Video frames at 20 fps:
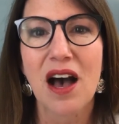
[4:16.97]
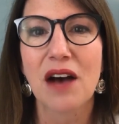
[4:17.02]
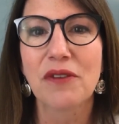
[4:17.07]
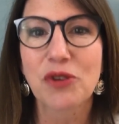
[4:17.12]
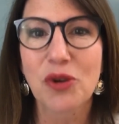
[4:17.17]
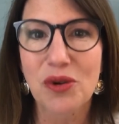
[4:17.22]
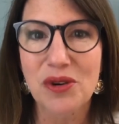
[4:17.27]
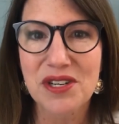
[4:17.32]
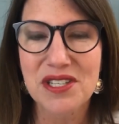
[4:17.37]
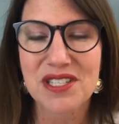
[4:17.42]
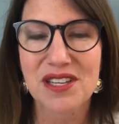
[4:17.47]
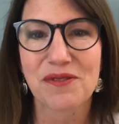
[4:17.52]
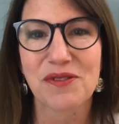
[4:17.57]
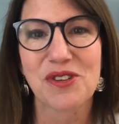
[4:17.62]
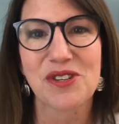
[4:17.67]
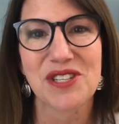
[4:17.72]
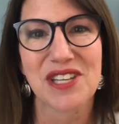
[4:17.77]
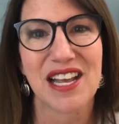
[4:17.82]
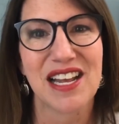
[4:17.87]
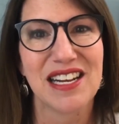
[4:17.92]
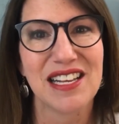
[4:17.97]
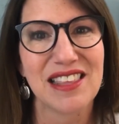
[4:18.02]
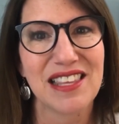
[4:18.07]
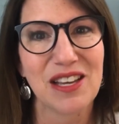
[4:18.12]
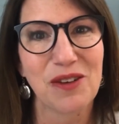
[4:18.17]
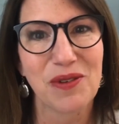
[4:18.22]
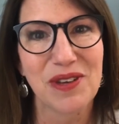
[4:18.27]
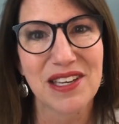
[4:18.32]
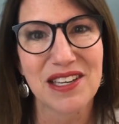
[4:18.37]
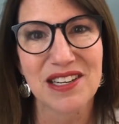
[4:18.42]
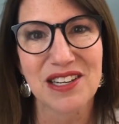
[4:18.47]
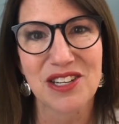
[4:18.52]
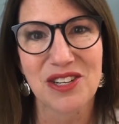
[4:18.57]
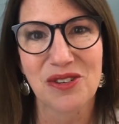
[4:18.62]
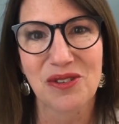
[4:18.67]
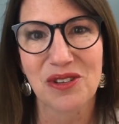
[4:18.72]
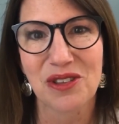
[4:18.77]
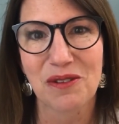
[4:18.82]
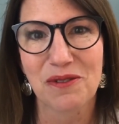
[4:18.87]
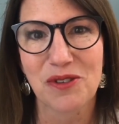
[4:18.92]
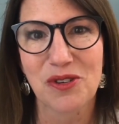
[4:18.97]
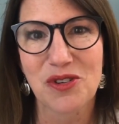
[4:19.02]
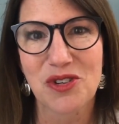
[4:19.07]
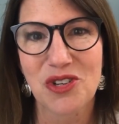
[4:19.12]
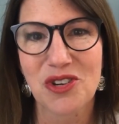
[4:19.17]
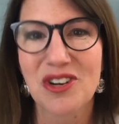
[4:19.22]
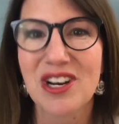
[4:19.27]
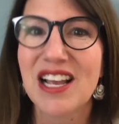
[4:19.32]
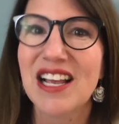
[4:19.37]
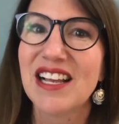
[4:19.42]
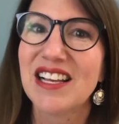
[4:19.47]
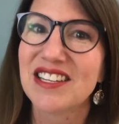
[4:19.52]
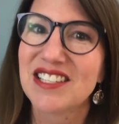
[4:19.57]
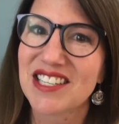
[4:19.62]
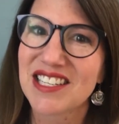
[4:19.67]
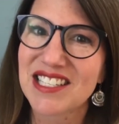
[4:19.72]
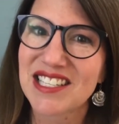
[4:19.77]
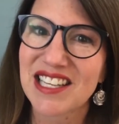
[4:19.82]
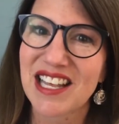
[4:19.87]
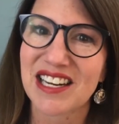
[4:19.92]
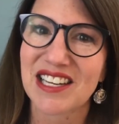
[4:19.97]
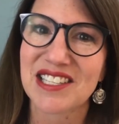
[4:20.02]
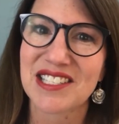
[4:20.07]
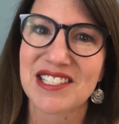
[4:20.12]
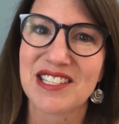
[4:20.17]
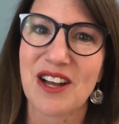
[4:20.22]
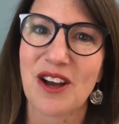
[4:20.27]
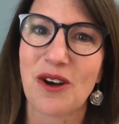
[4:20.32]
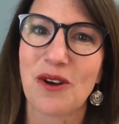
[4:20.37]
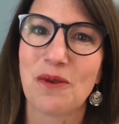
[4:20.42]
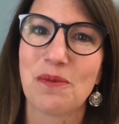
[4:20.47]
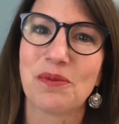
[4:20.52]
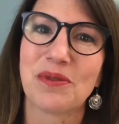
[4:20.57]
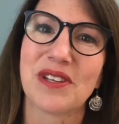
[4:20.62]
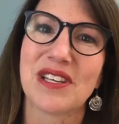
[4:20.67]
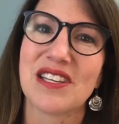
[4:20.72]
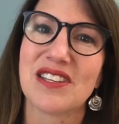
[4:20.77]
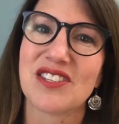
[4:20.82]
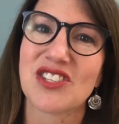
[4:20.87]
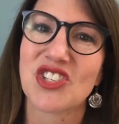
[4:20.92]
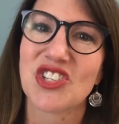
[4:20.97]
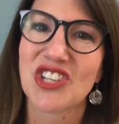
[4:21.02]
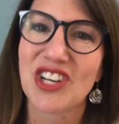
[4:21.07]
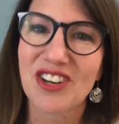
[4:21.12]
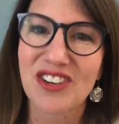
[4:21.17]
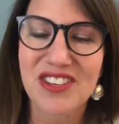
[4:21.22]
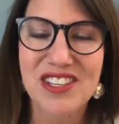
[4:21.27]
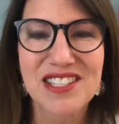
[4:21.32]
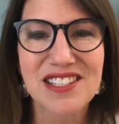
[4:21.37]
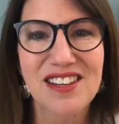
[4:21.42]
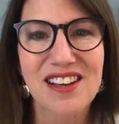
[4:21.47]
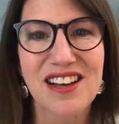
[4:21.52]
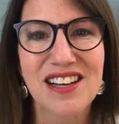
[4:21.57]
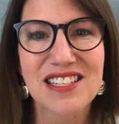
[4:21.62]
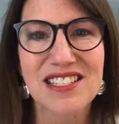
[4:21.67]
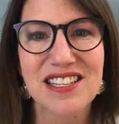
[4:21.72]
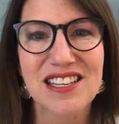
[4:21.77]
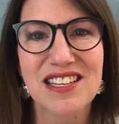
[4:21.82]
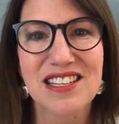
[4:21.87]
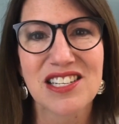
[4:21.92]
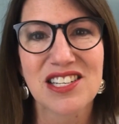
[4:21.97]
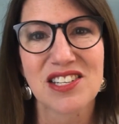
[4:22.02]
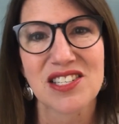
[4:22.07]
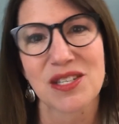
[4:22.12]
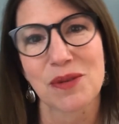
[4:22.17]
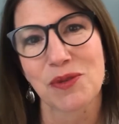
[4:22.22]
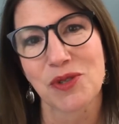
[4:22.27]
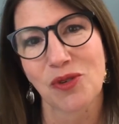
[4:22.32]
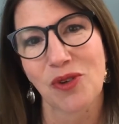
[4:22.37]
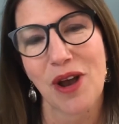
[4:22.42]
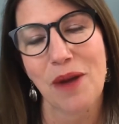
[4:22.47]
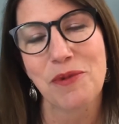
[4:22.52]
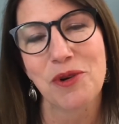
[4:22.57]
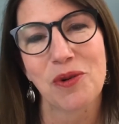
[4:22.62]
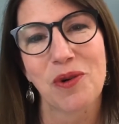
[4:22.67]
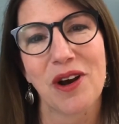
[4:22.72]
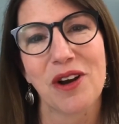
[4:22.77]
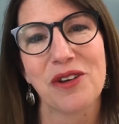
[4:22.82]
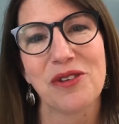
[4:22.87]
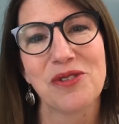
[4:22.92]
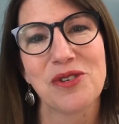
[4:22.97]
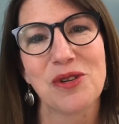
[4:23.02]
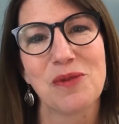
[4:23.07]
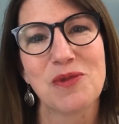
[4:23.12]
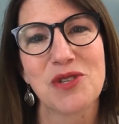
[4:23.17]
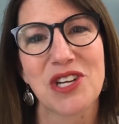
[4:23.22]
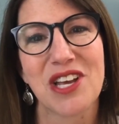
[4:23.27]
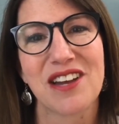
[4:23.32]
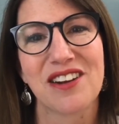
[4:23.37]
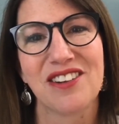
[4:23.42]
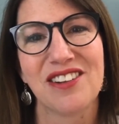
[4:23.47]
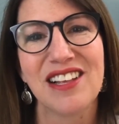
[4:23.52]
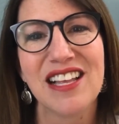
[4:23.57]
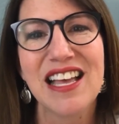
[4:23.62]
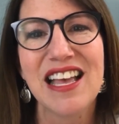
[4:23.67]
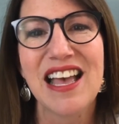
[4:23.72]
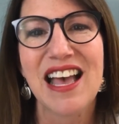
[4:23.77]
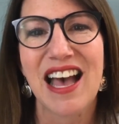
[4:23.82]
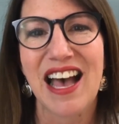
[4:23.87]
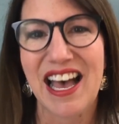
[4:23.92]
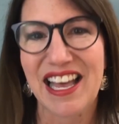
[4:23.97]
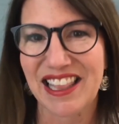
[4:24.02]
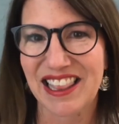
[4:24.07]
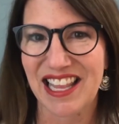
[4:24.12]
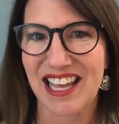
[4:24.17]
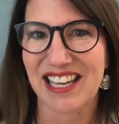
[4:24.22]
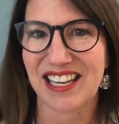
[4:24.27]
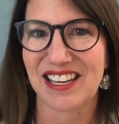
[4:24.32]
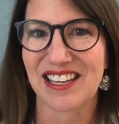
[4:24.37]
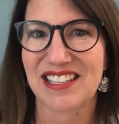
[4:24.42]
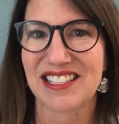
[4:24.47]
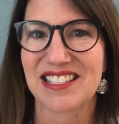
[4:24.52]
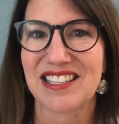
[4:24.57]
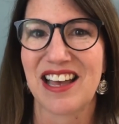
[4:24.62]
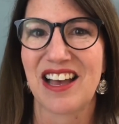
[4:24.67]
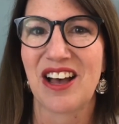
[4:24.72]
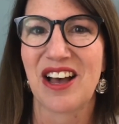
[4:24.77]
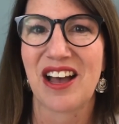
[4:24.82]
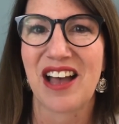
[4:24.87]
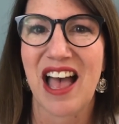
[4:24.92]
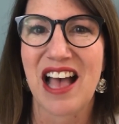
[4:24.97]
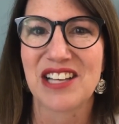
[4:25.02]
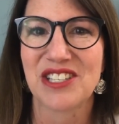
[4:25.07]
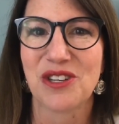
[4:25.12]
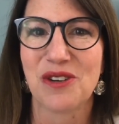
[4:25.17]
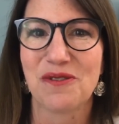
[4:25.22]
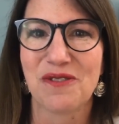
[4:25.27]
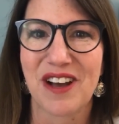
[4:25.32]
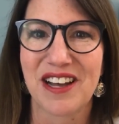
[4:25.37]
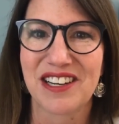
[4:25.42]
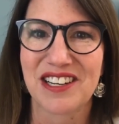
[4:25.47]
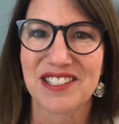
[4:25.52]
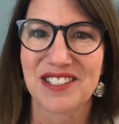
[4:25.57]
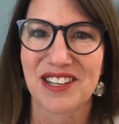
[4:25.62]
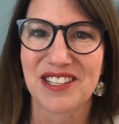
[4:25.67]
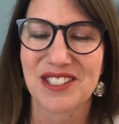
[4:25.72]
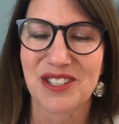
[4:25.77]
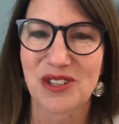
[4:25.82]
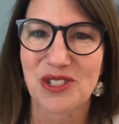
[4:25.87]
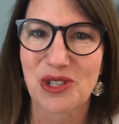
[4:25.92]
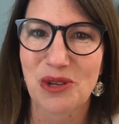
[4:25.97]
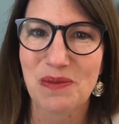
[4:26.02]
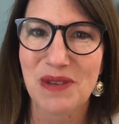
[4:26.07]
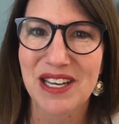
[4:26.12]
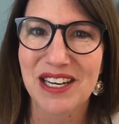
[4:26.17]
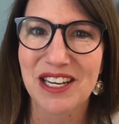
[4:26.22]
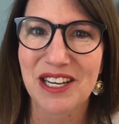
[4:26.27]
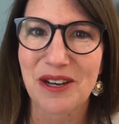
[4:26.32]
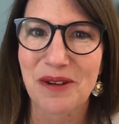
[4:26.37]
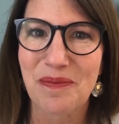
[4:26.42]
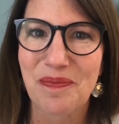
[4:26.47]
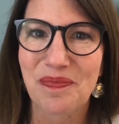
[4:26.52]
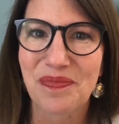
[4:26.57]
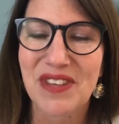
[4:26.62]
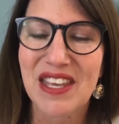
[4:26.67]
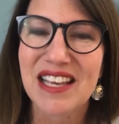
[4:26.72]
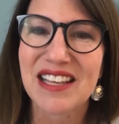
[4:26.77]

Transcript: Of course, if there's anything we can do in the future, just let us know. Please share this content, subscribe to our YouTube channel, and like us uh, as you find us on social media.